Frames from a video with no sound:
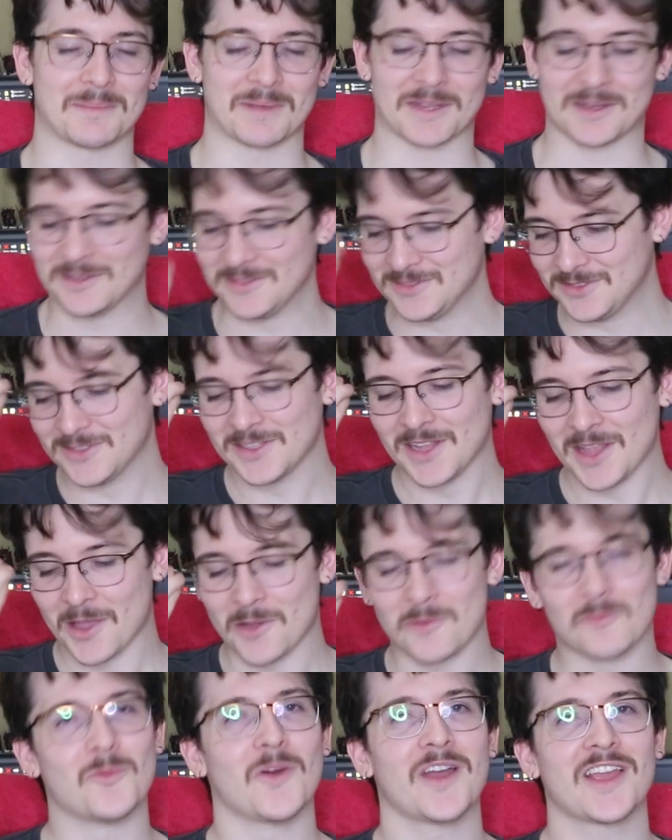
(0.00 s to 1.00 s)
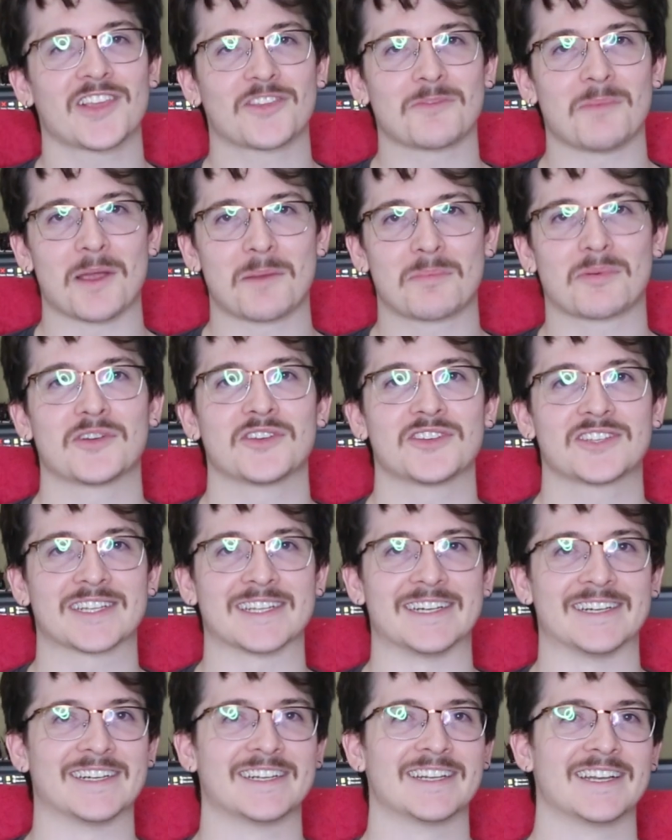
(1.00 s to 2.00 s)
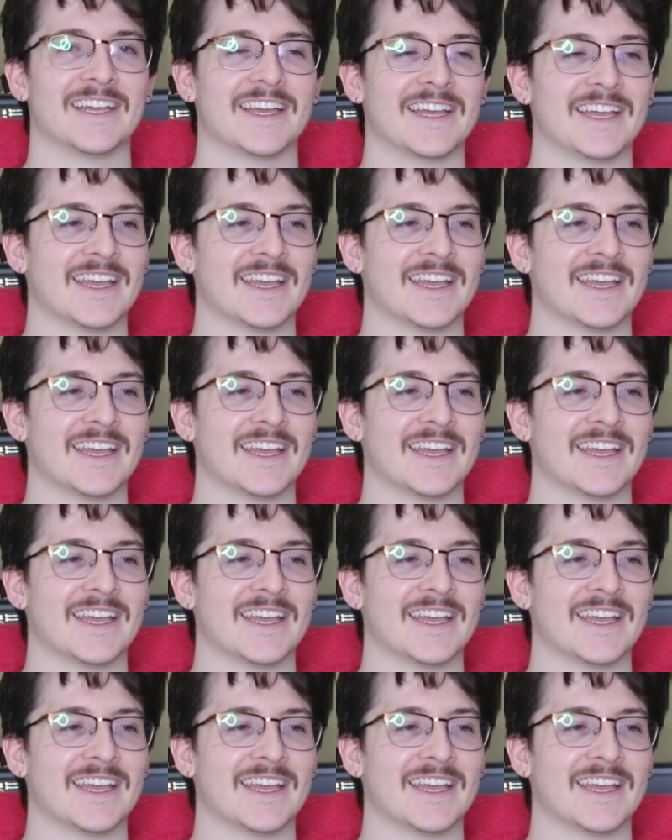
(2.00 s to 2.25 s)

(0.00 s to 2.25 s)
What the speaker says: and I'm like, oh, where's my printer?